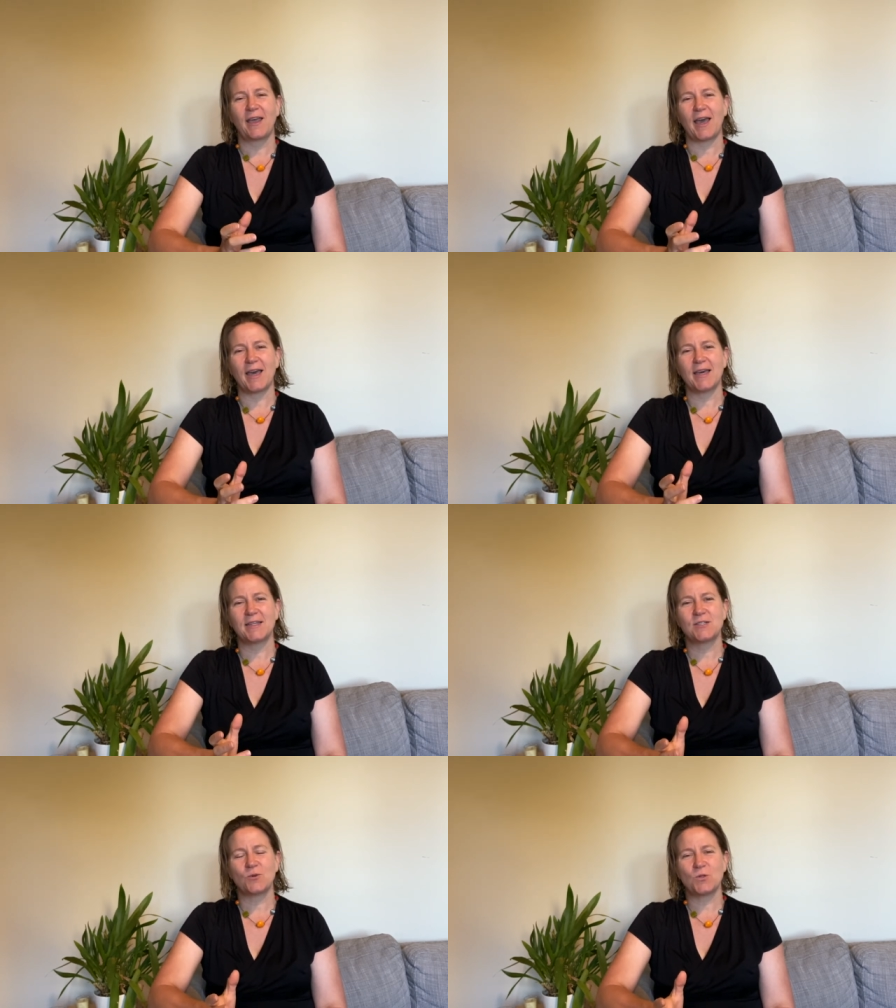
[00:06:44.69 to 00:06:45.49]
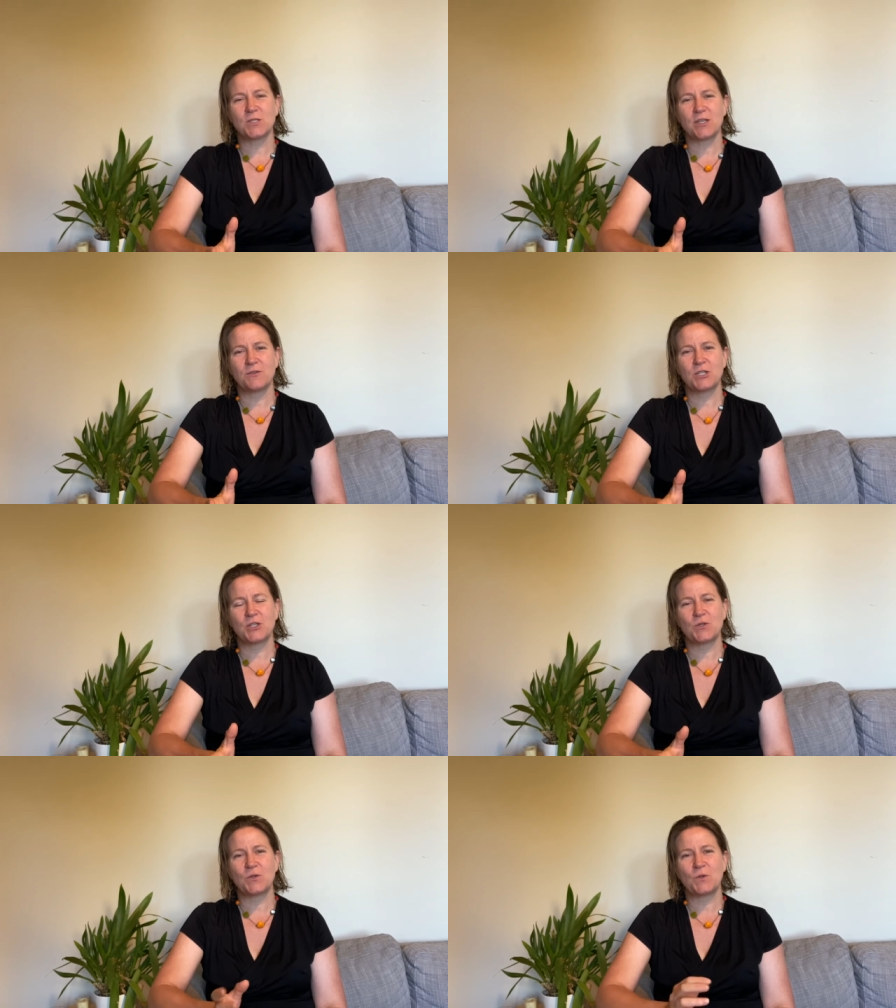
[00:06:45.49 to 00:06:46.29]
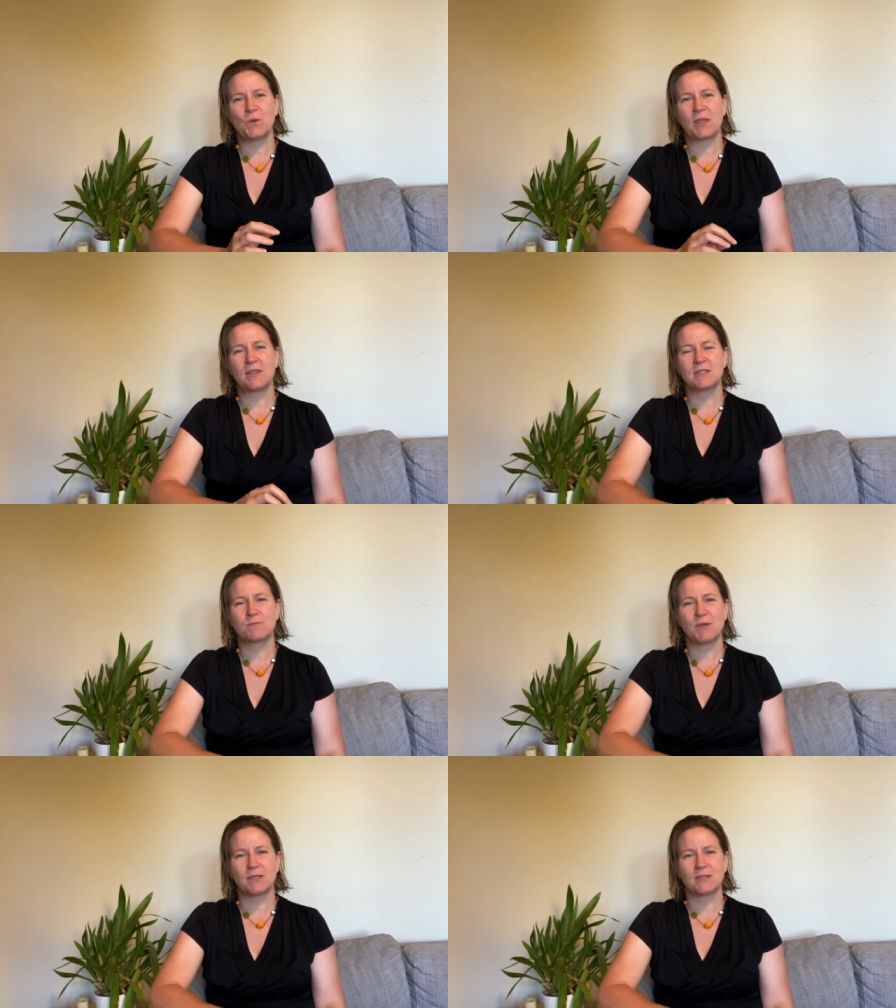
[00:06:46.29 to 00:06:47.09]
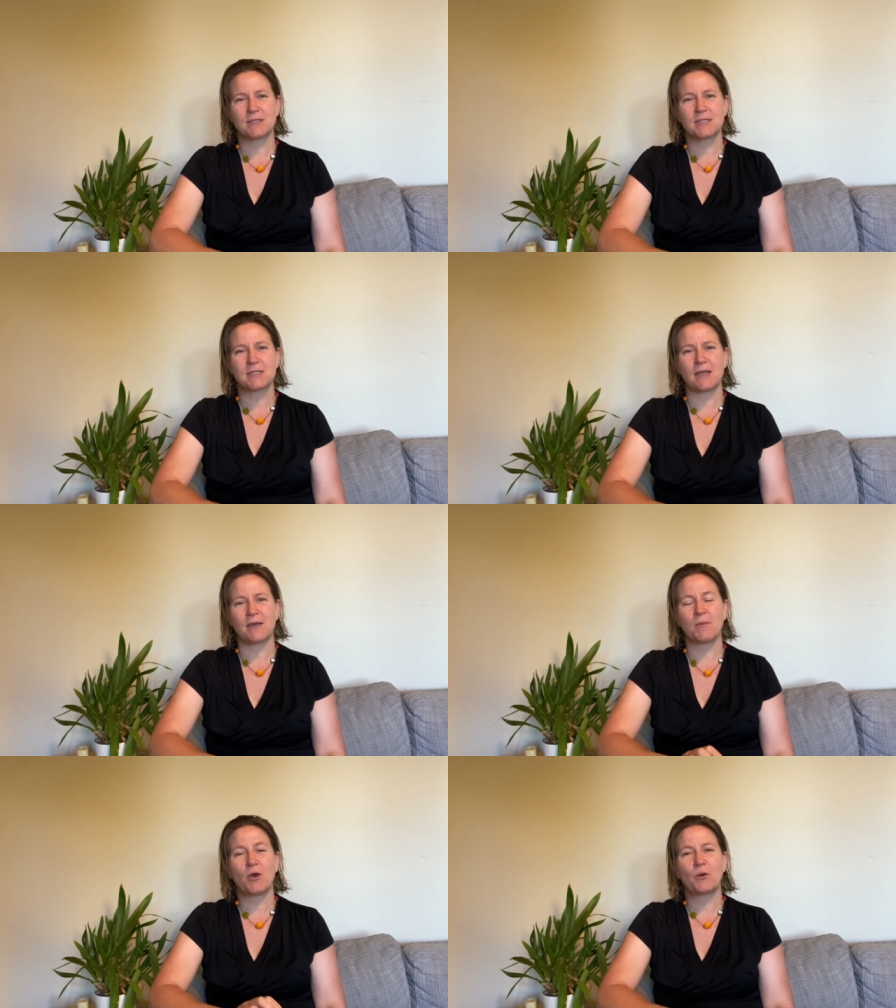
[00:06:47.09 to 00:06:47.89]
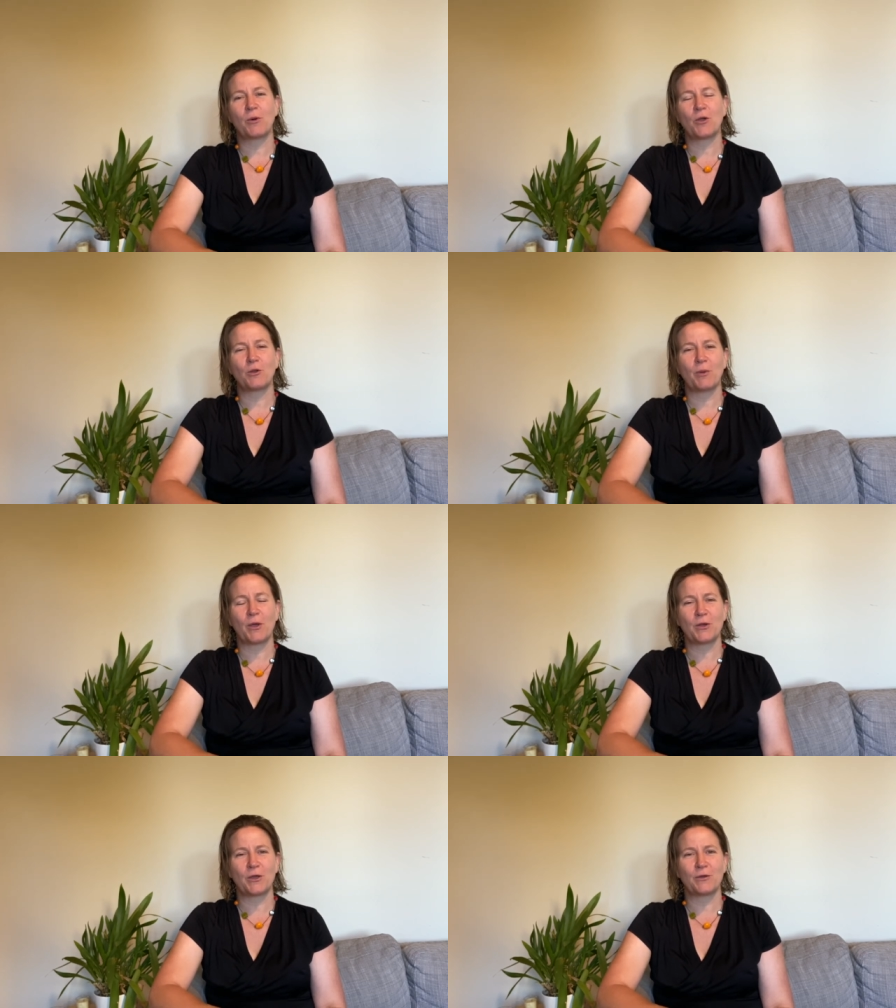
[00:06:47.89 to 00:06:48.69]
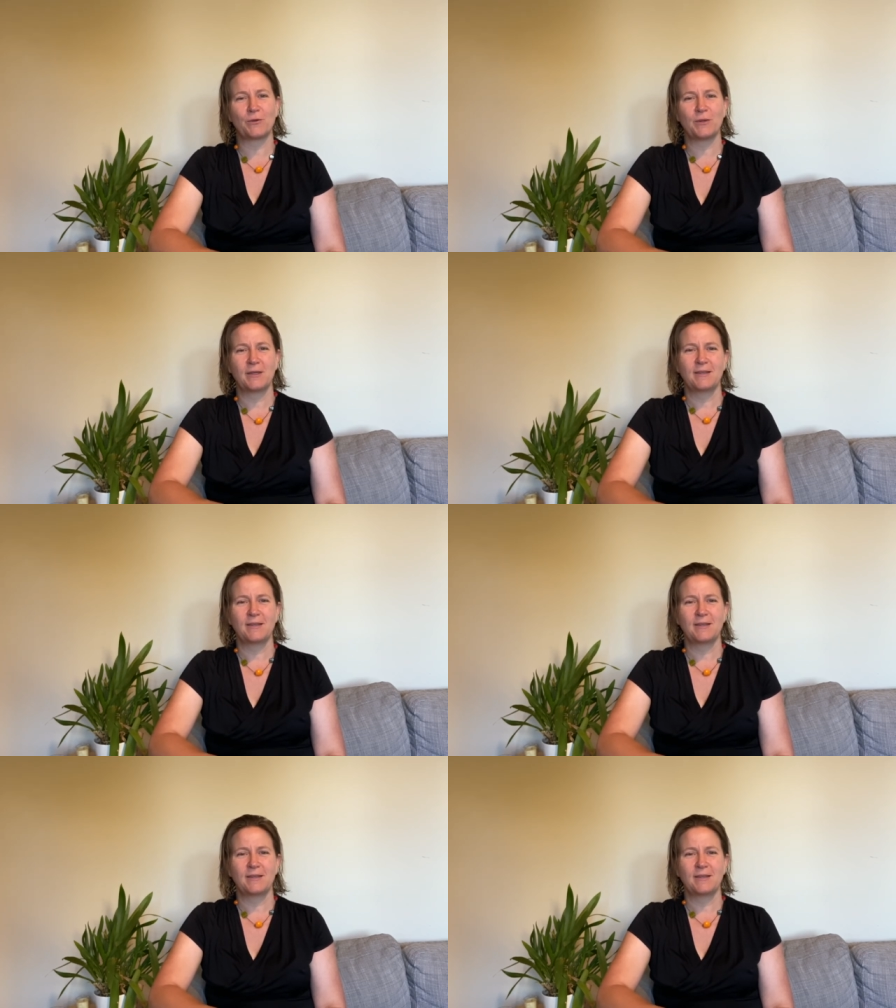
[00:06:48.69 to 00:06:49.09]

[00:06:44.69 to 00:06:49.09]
And also to this month's Ho'oponopono